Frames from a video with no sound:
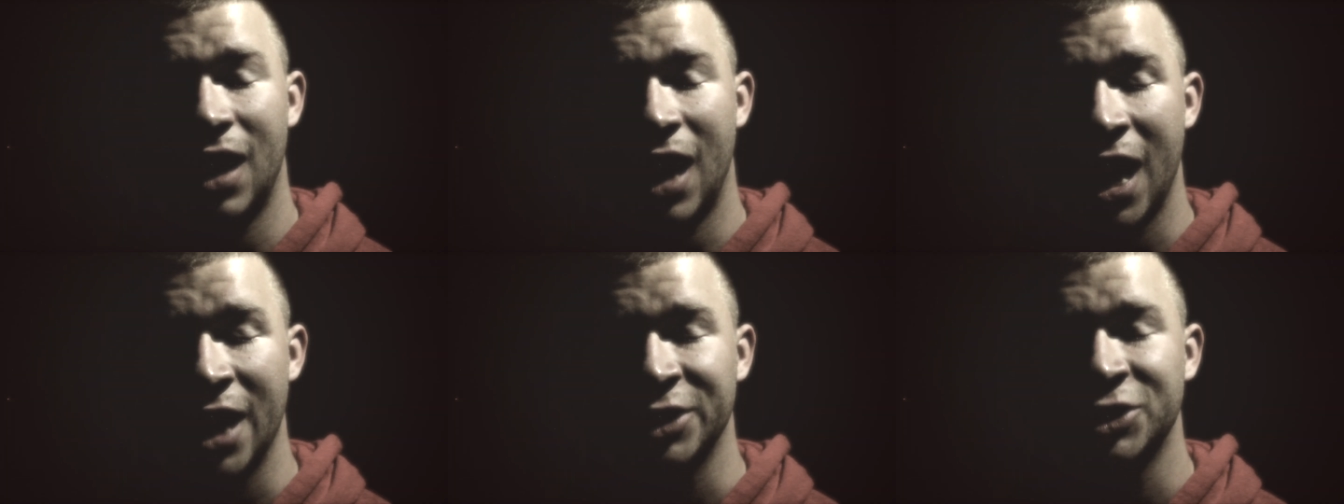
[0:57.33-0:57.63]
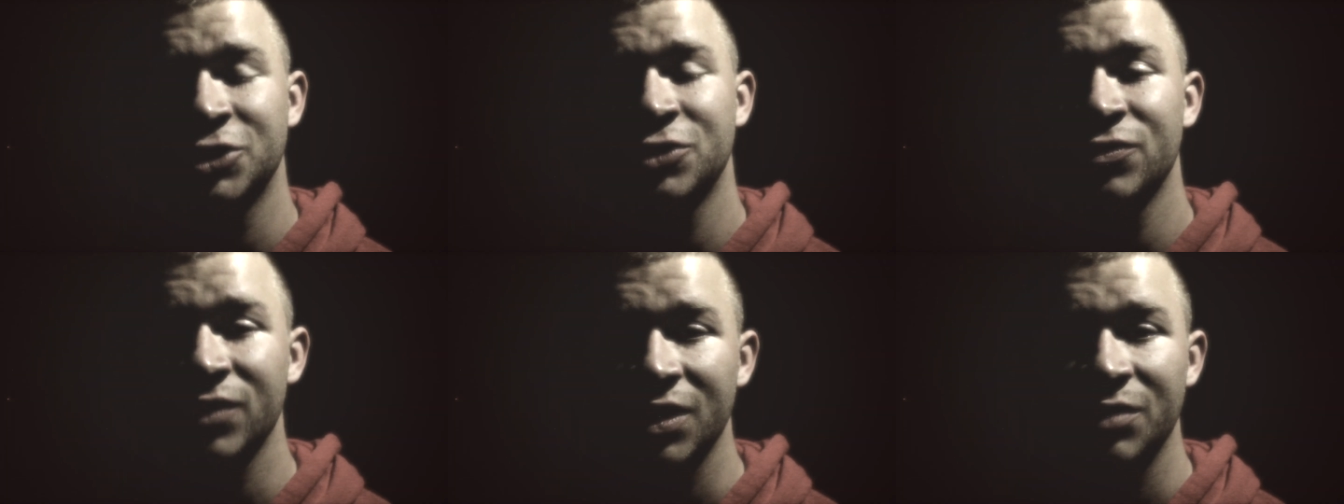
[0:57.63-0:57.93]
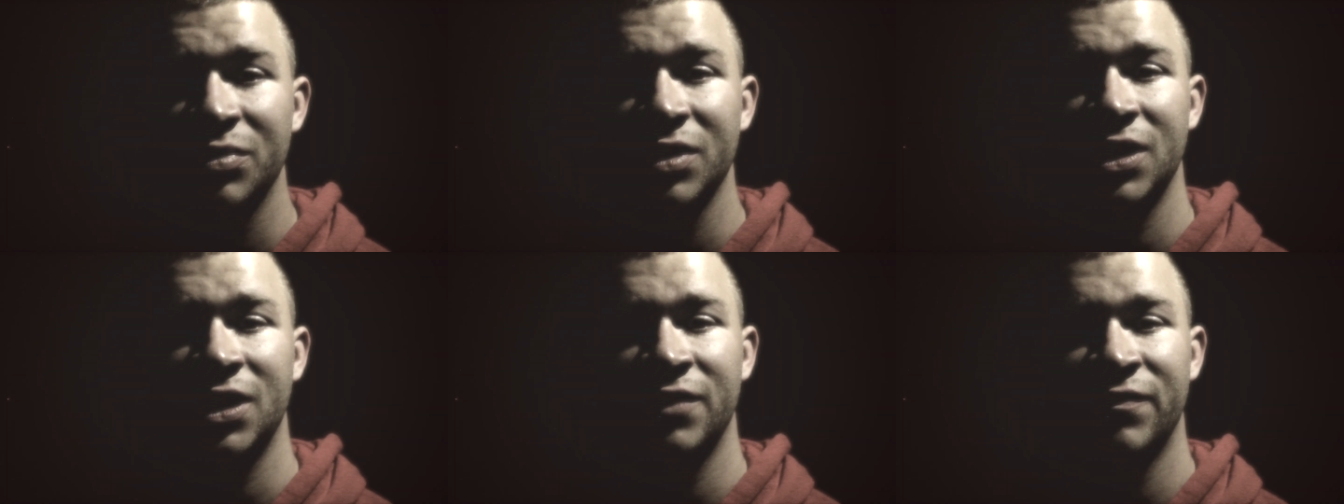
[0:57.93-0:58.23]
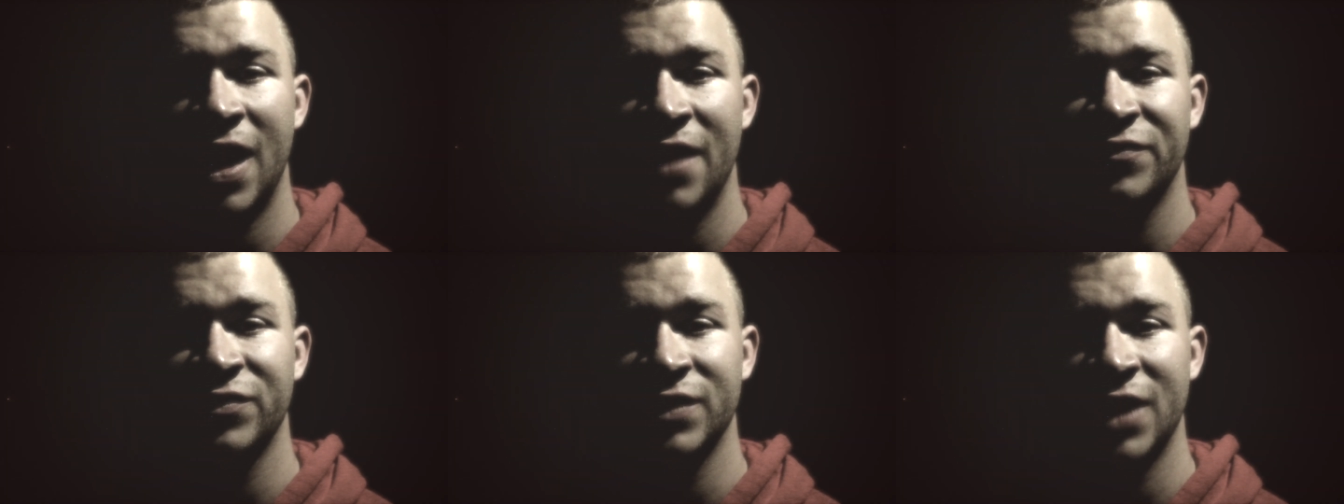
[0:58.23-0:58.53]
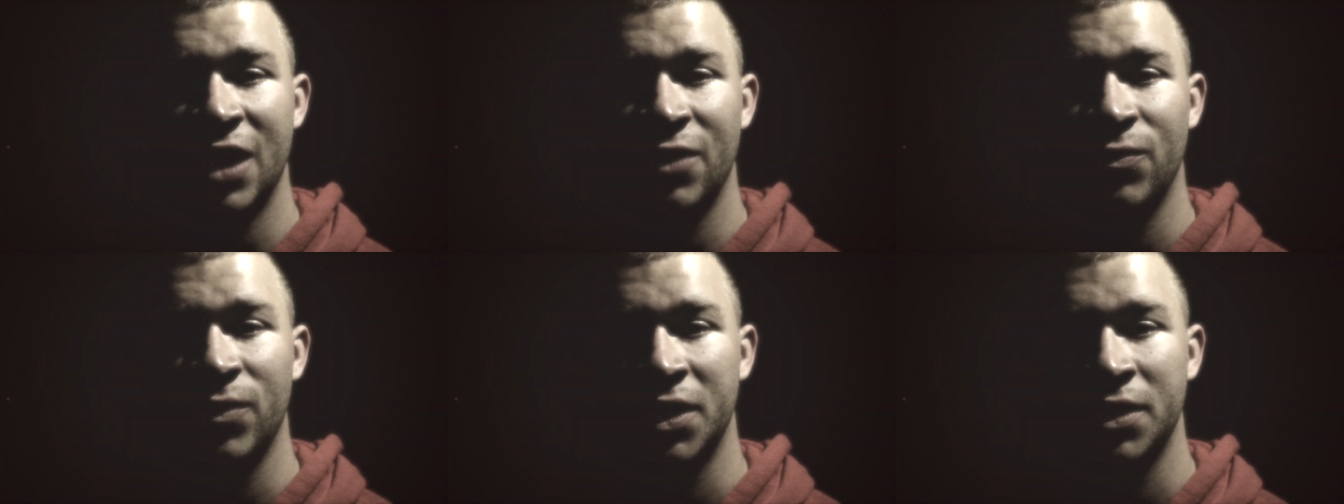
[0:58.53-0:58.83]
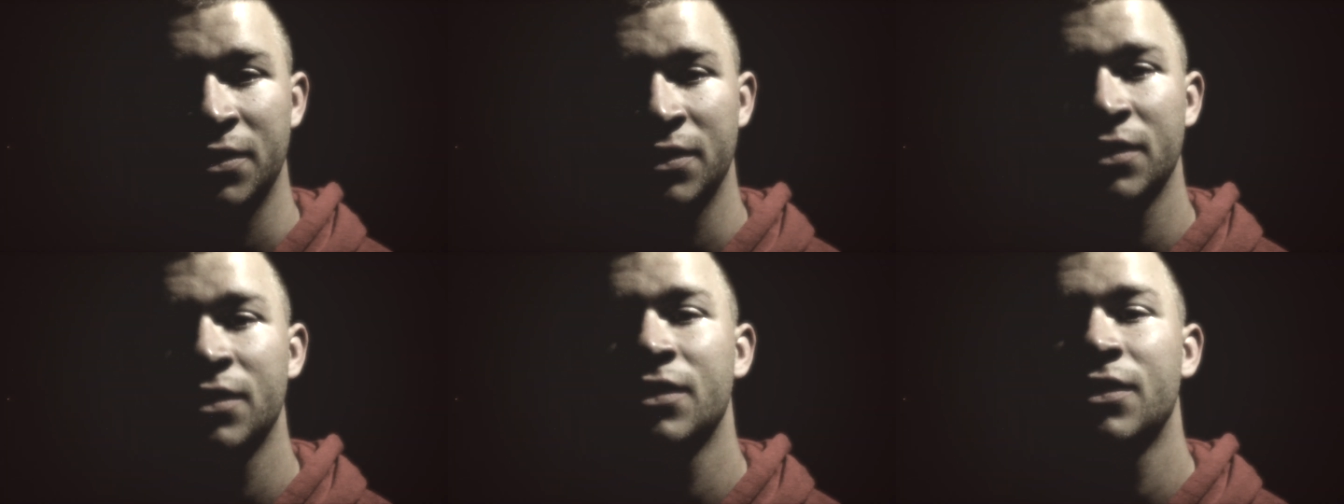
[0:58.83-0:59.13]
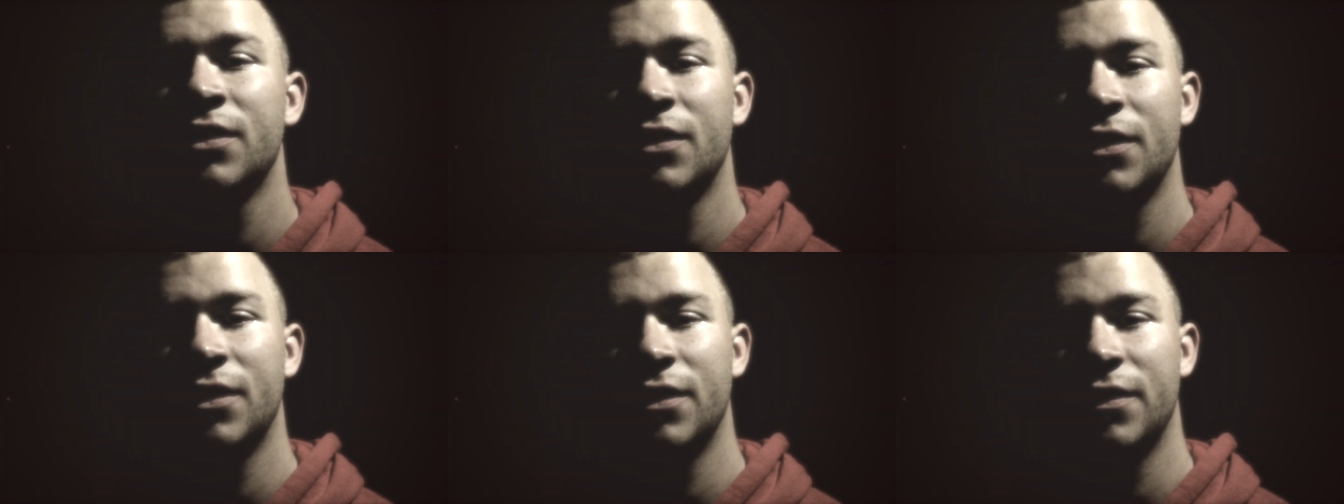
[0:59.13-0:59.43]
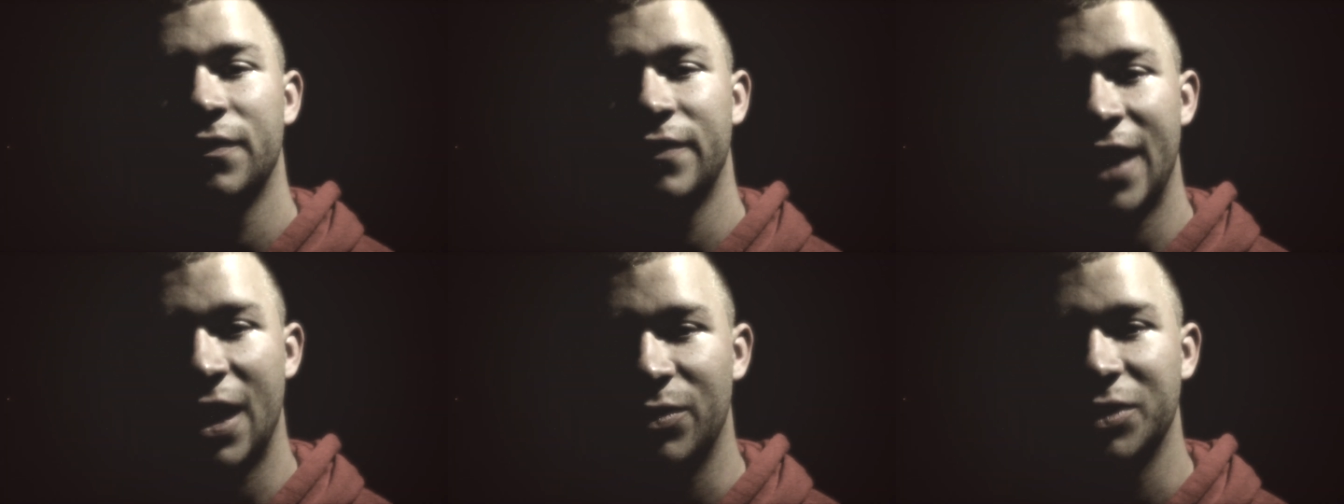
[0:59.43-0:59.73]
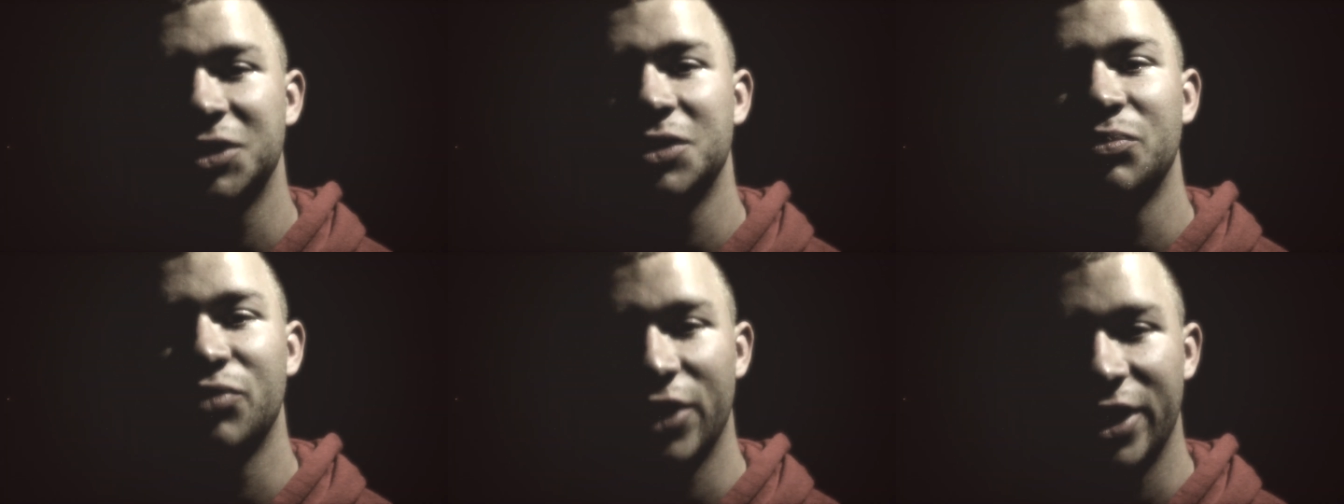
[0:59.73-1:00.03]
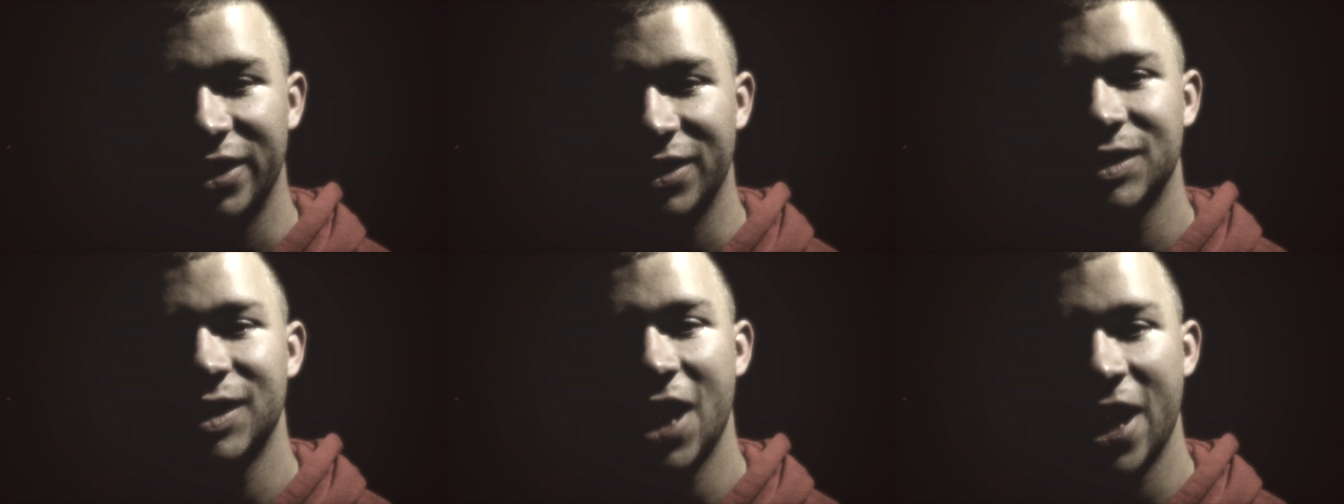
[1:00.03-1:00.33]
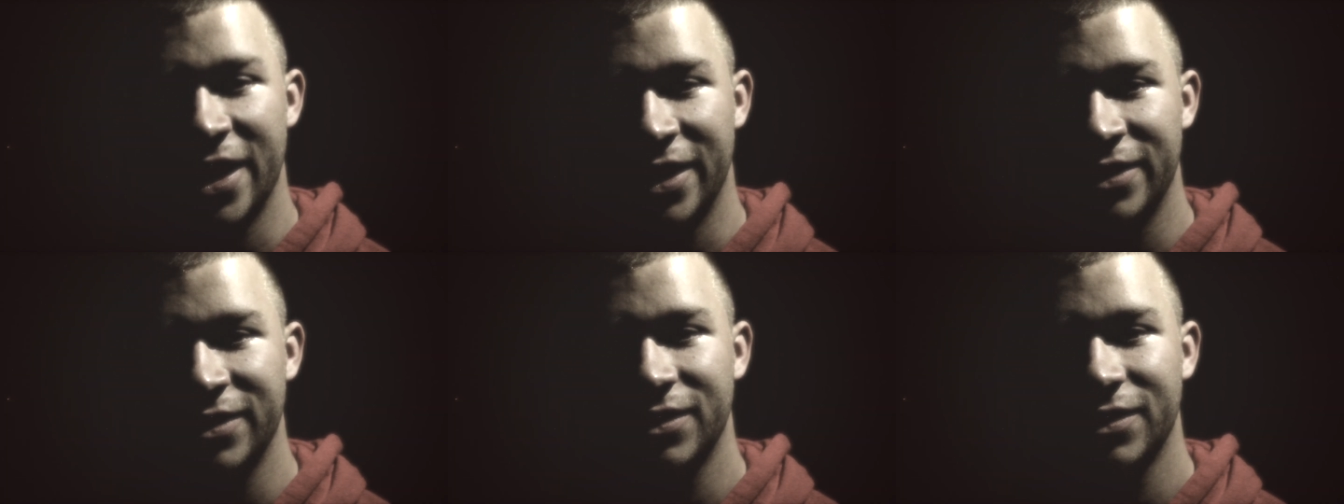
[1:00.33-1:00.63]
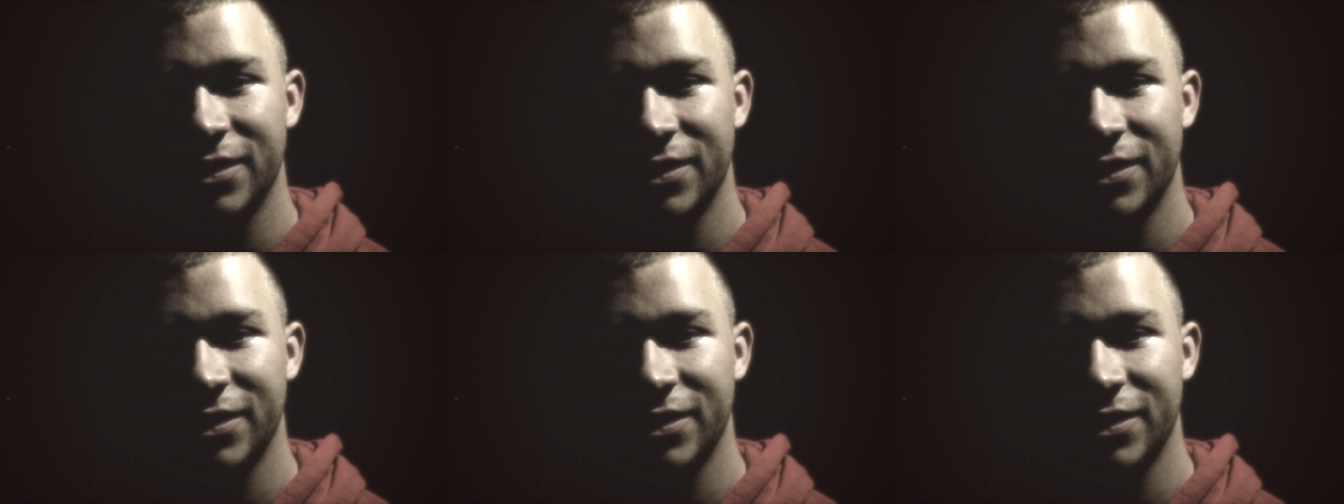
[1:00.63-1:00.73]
I truly believe after that win, that went to Brandon's head.